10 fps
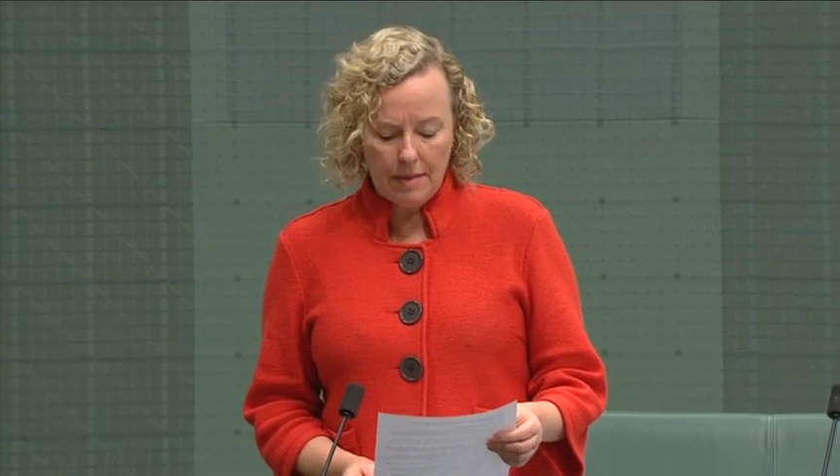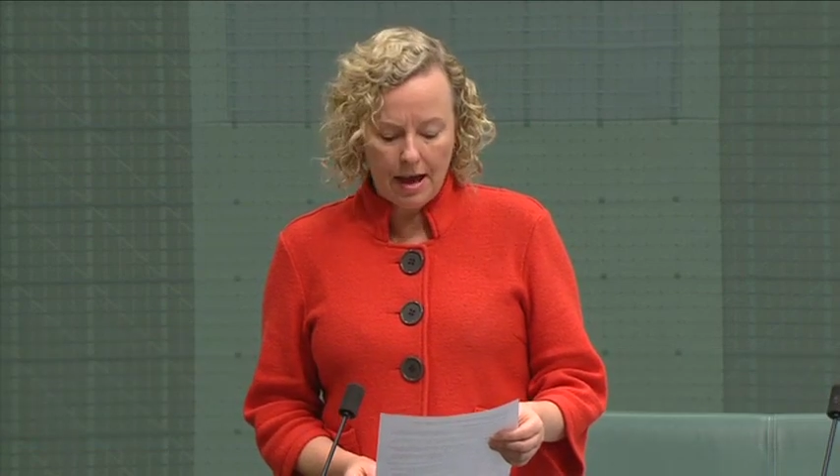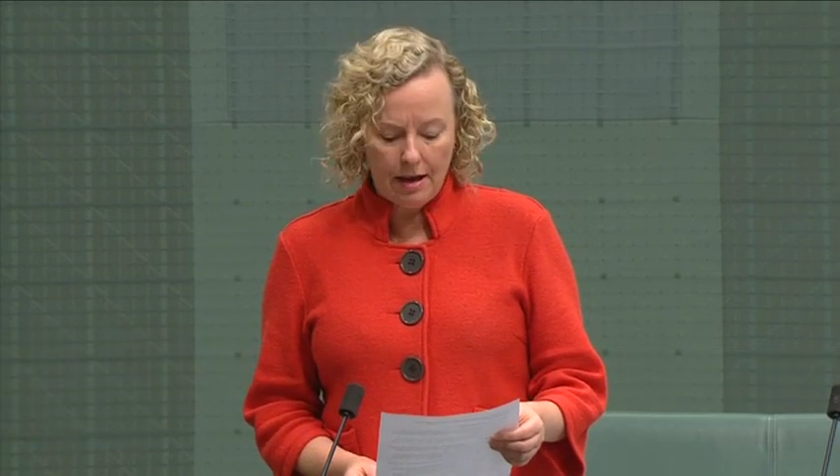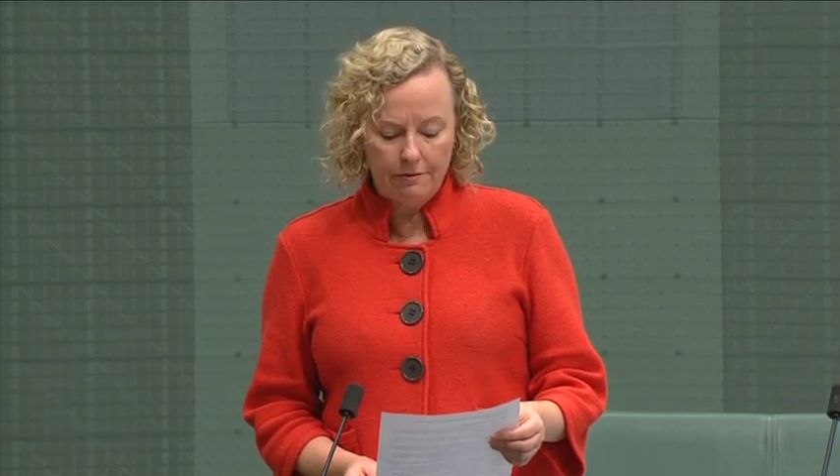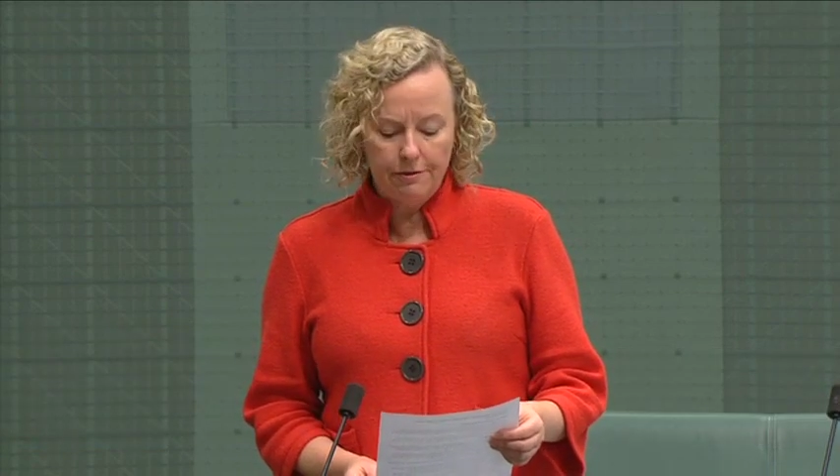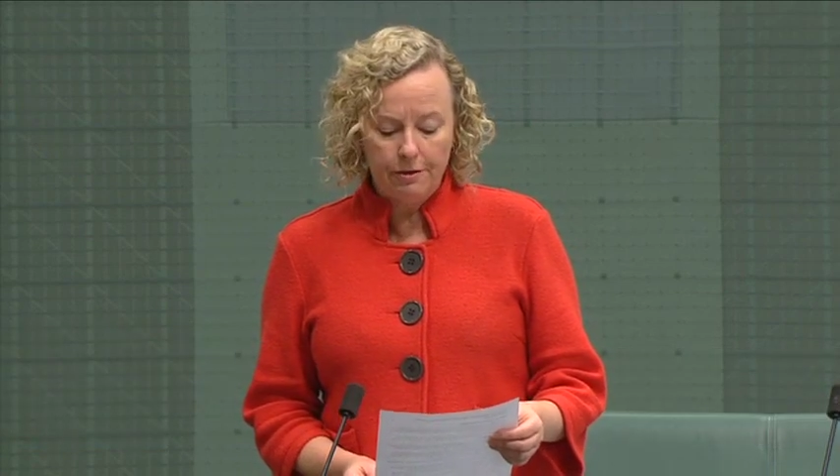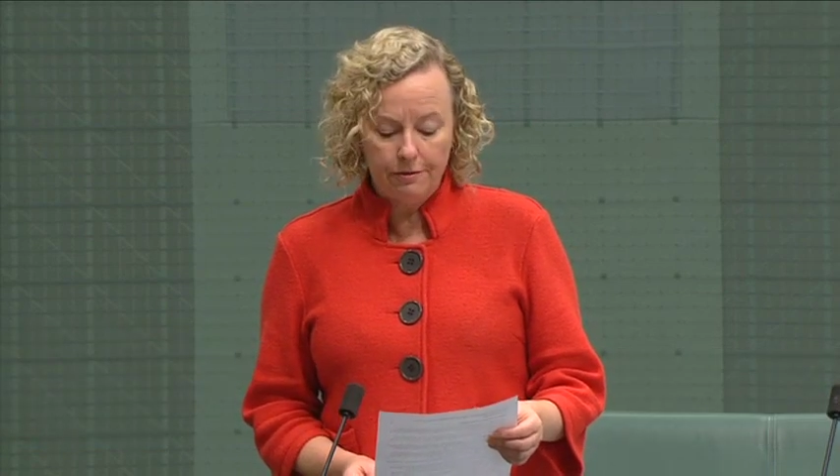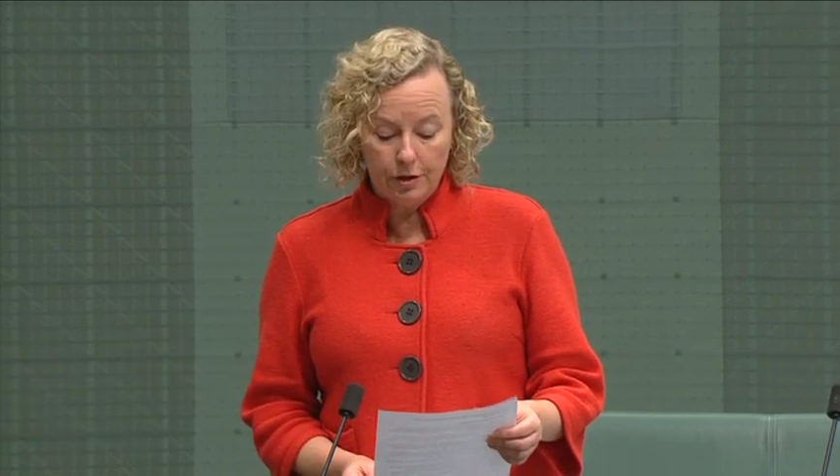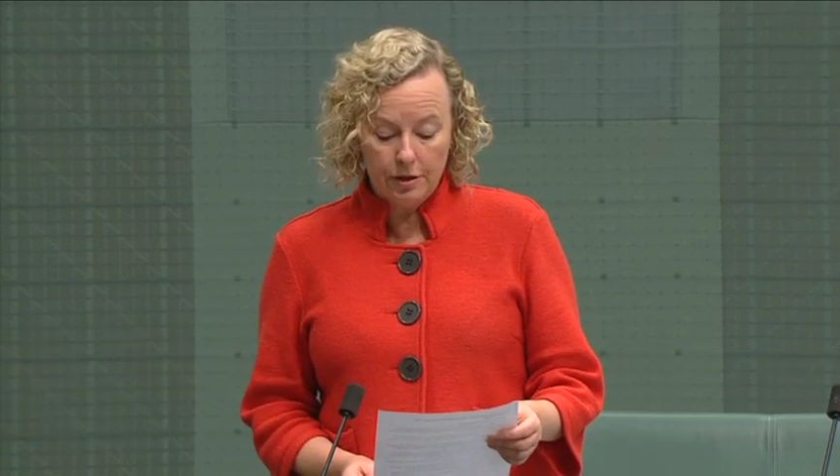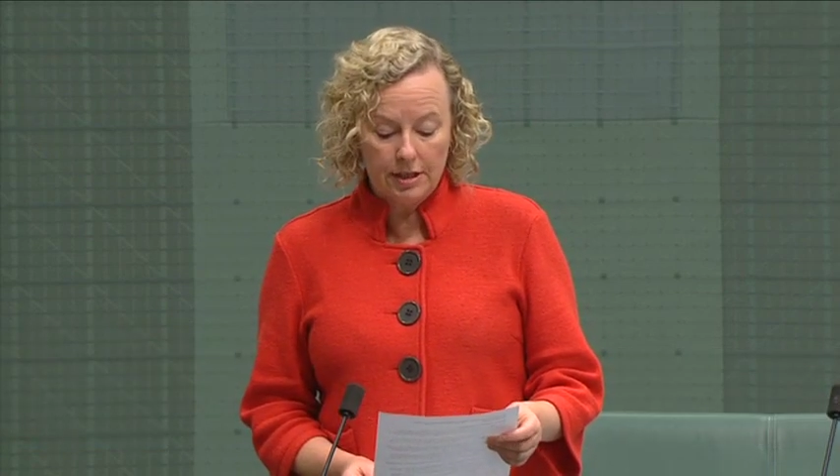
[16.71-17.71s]
have, for the
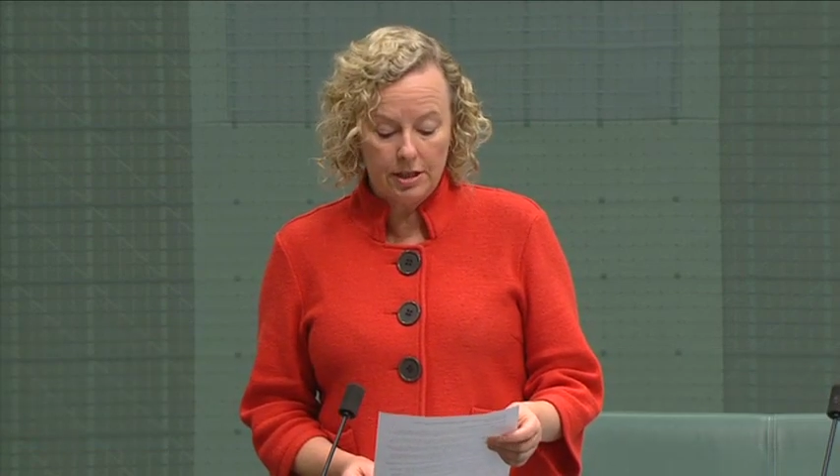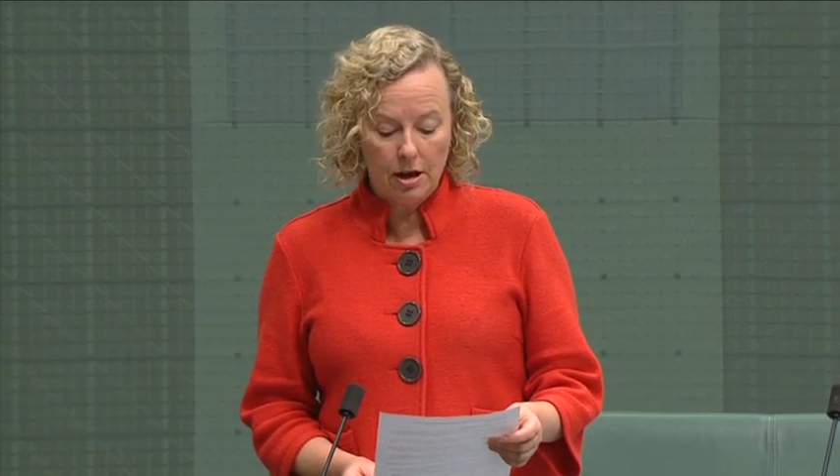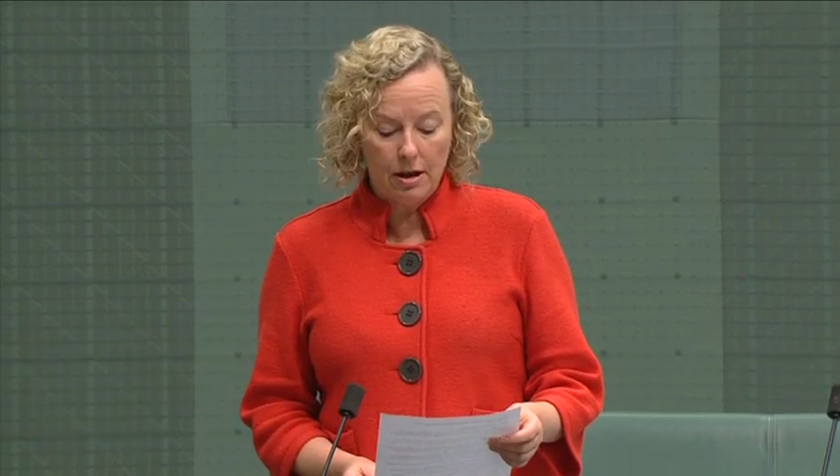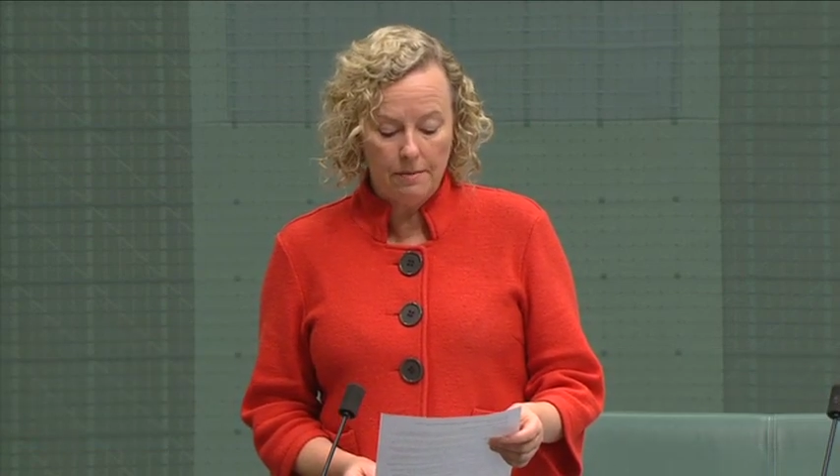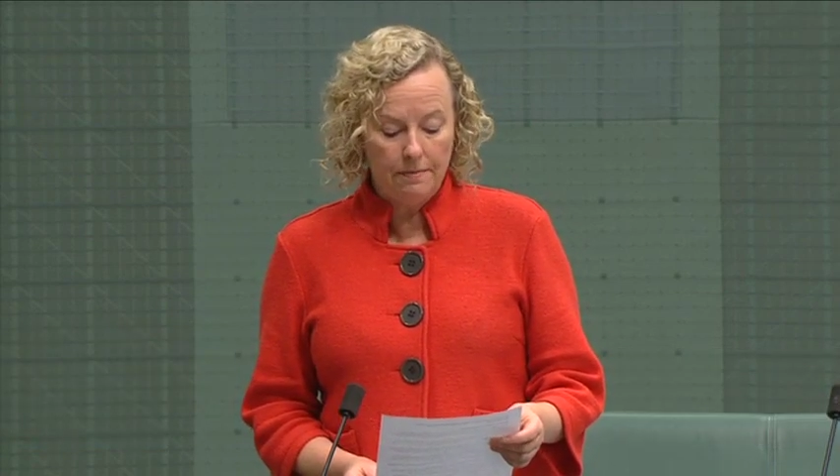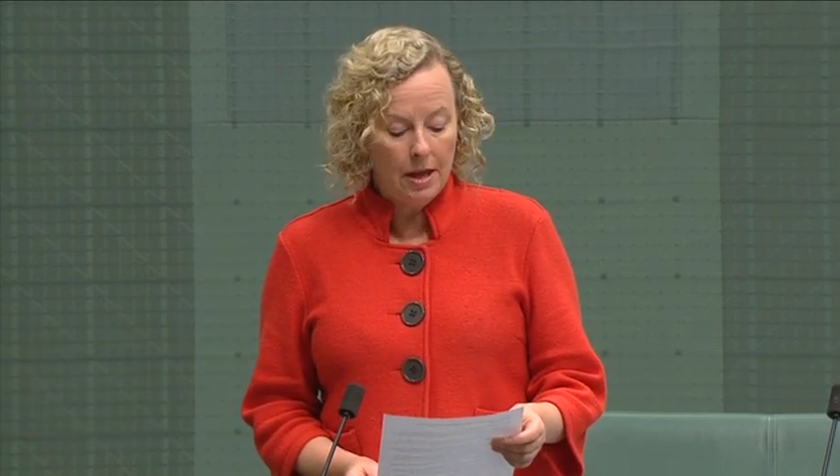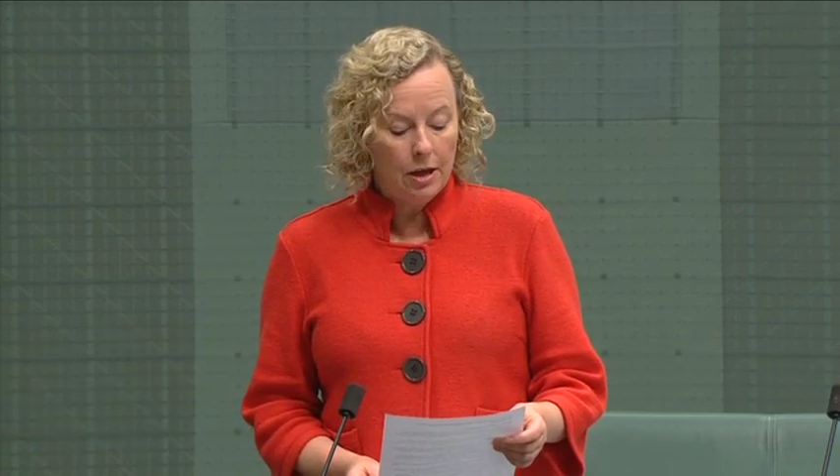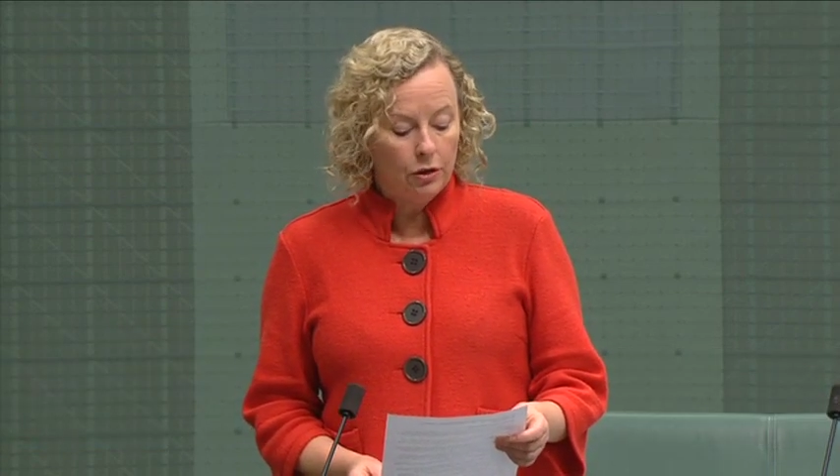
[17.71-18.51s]
first time,